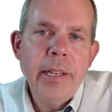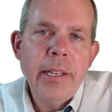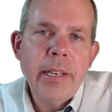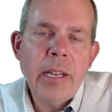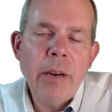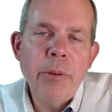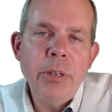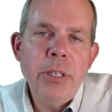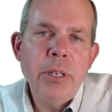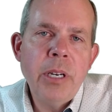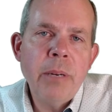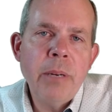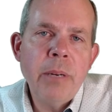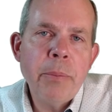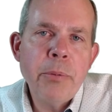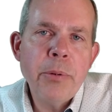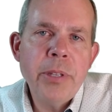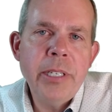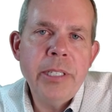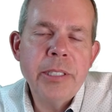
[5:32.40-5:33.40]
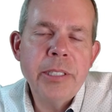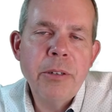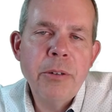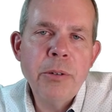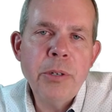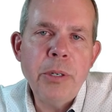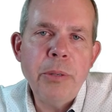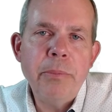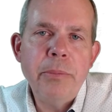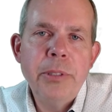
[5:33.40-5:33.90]
Now when you come up with these
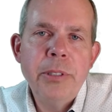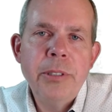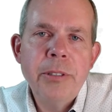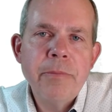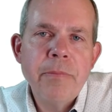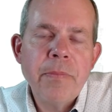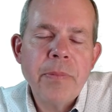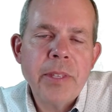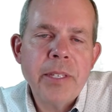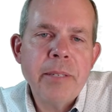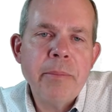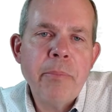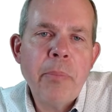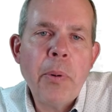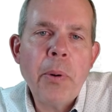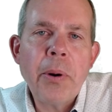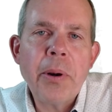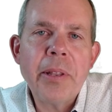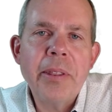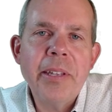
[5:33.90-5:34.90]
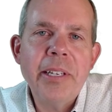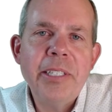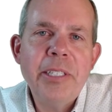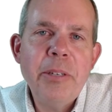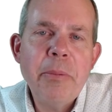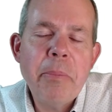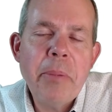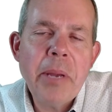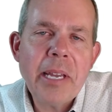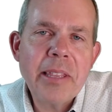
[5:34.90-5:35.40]
groups, it's important that
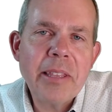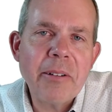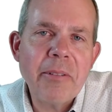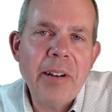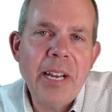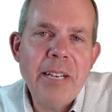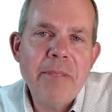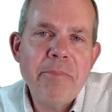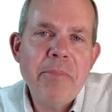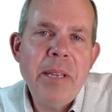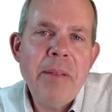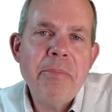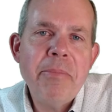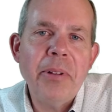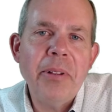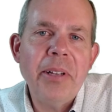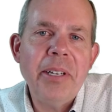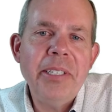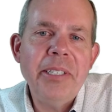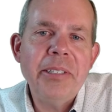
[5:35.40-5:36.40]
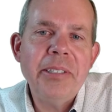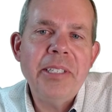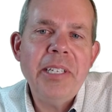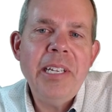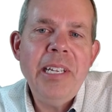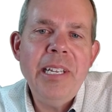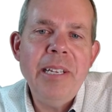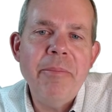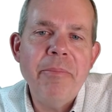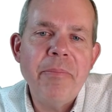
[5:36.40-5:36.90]
you pick the right people on your
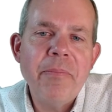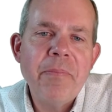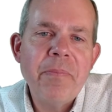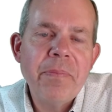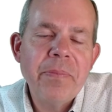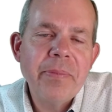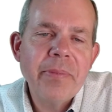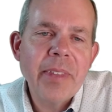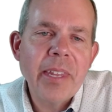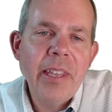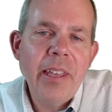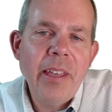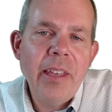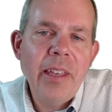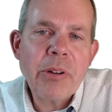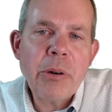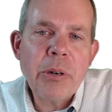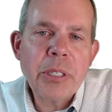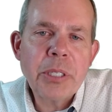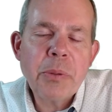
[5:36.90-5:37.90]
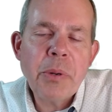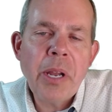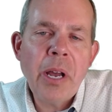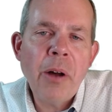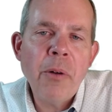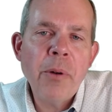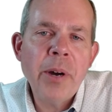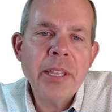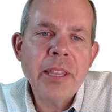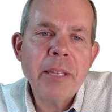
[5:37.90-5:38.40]
team. Of course, we
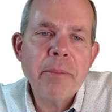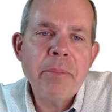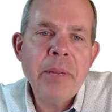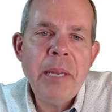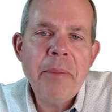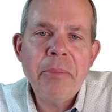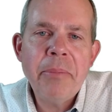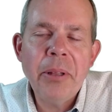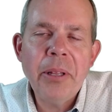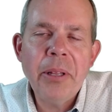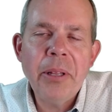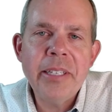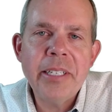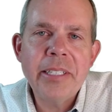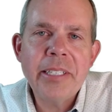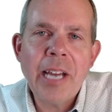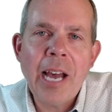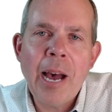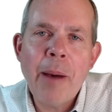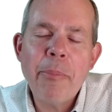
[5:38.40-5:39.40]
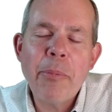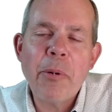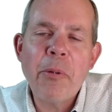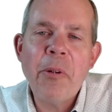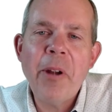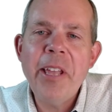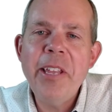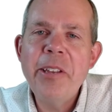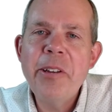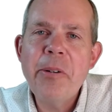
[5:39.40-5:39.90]
all want the people in the top
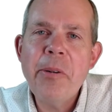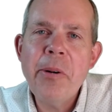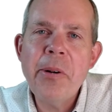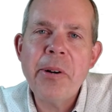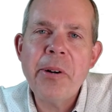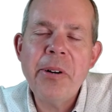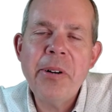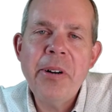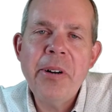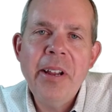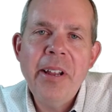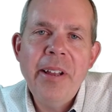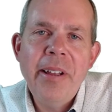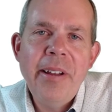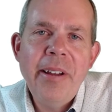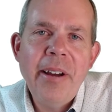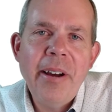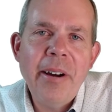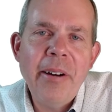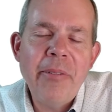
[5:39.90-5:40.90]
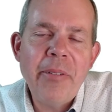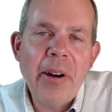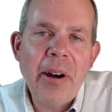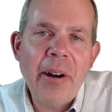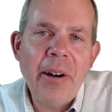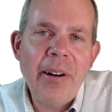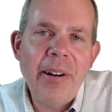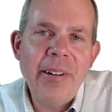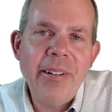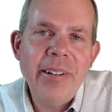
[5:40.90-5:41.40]
right corner of
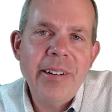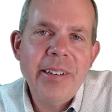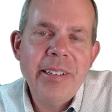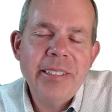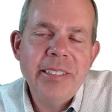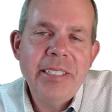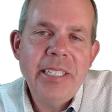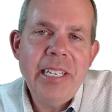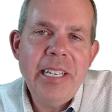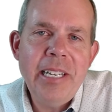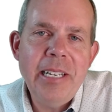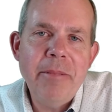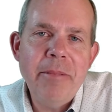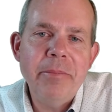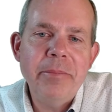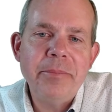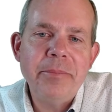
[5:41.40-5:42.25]
our team.